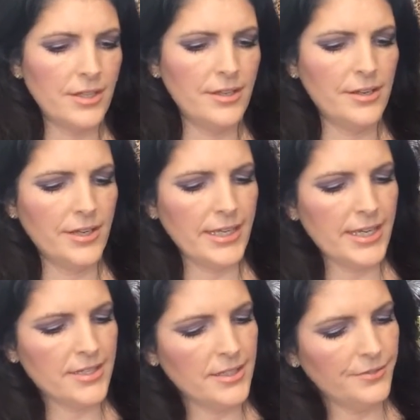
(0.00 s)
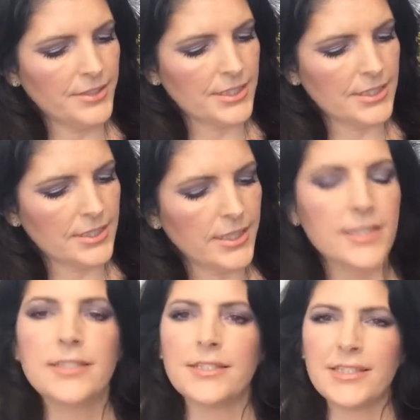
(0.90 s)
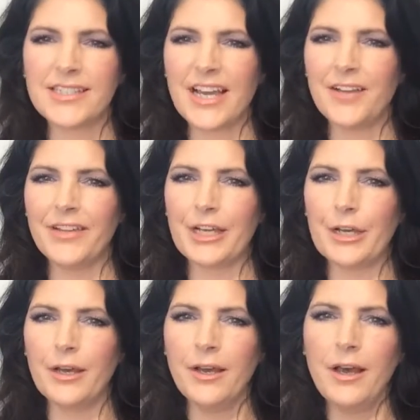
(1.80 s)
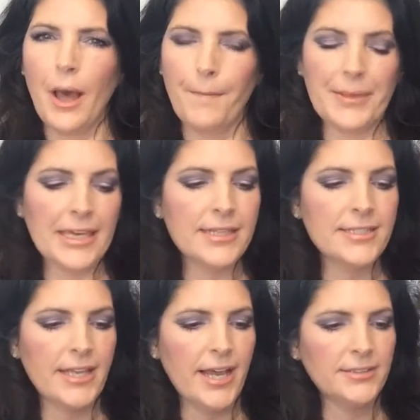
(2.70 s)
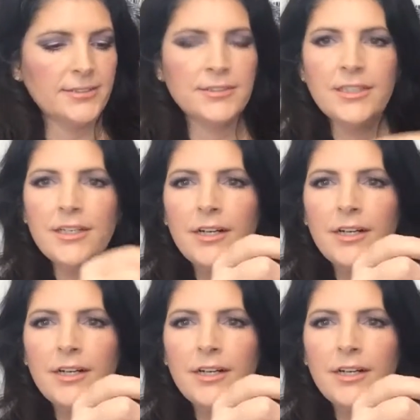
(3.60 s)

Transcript: Uh, I can't tell if this is, yes, this is kind of like a, a pink satin